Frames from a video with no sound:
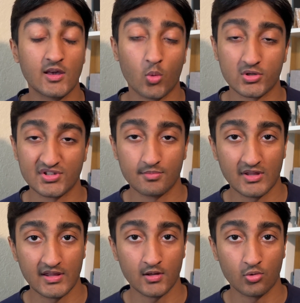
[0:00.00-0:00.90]
It wasn't
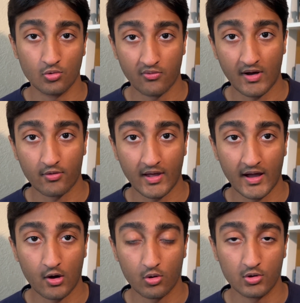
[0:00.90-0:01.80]
me who found that
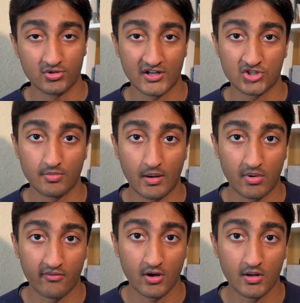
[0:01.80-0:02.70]
out, it was actually my
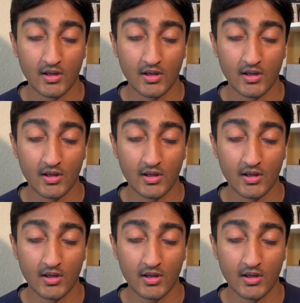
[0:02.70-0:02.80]
brother.